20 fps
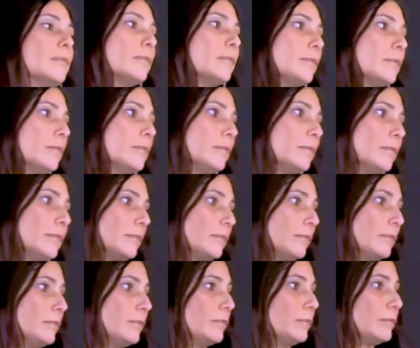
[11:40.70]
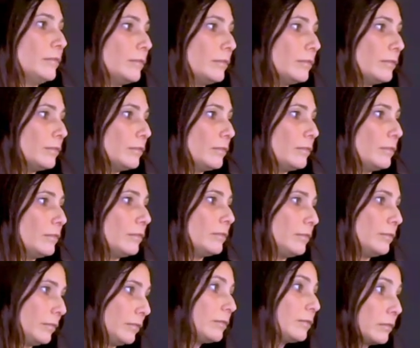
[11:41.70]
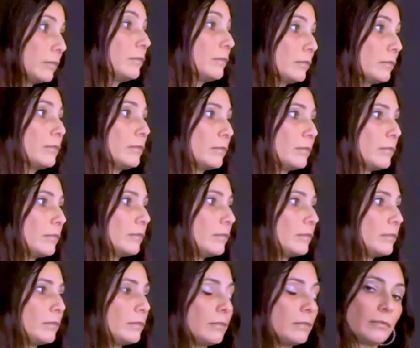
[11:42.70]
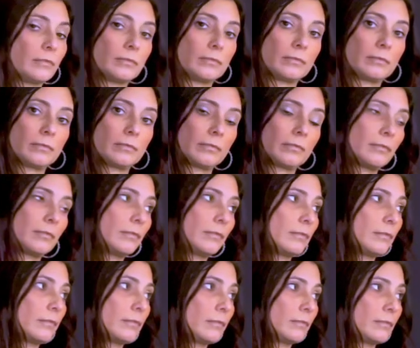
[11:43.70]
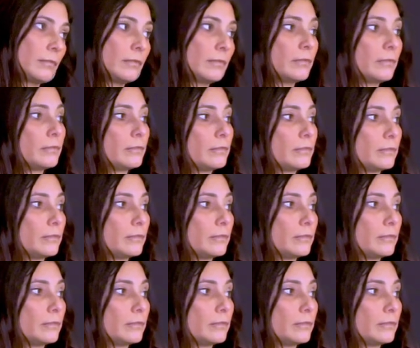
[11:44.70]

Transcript: [no speech]